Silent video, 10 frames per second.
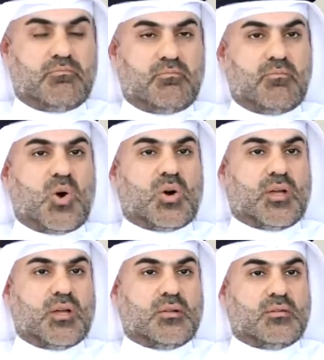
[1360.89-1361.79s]

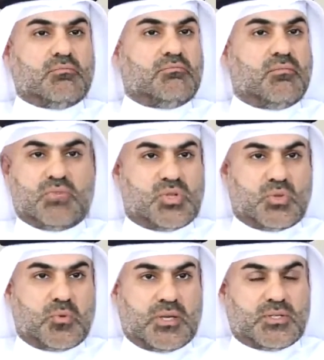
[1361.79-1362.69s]
market
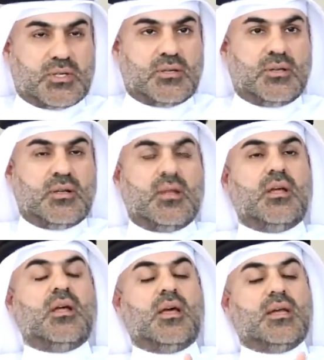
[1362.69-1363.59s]
situation.
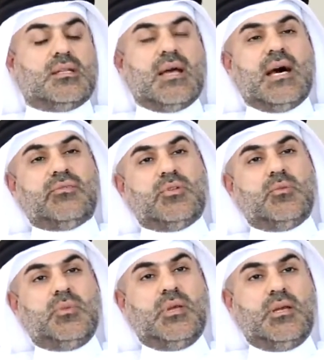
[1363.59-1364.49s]
It have to
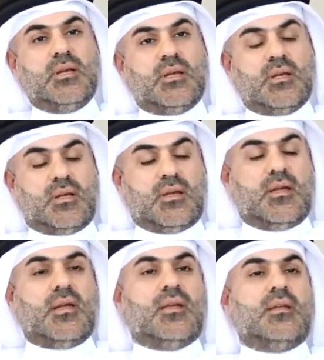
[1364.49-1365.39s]
be
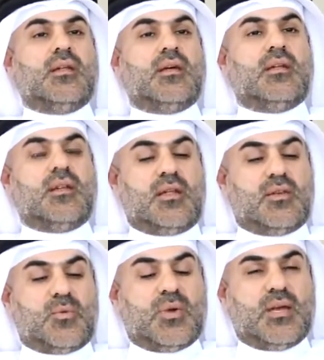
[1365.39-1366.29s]
in a
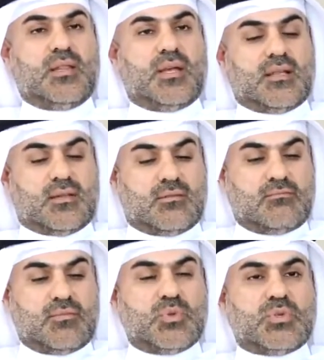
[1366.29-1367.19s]
way that
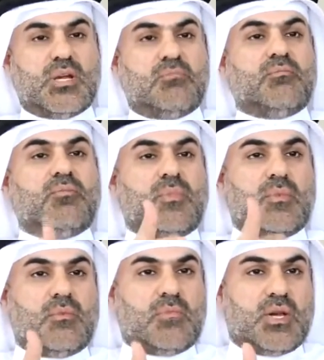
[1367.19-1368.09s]
you said
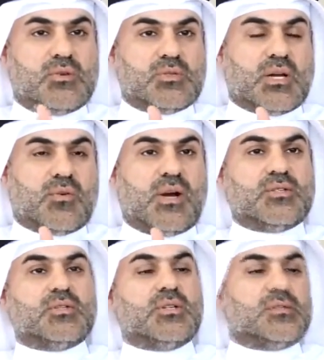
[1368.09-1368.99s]
there is a
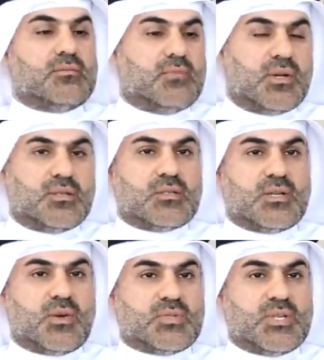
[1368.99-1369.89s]
crisis, there is a
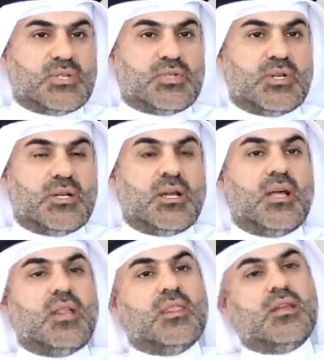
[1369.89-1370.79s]
recession,
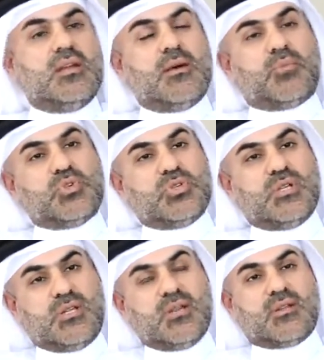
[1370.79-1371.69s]
then
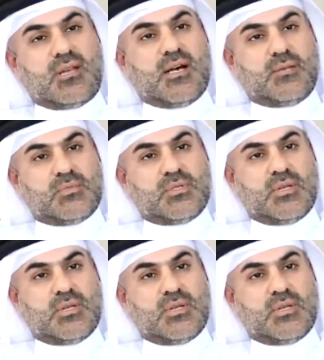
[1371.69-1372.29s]
opportunity it comes.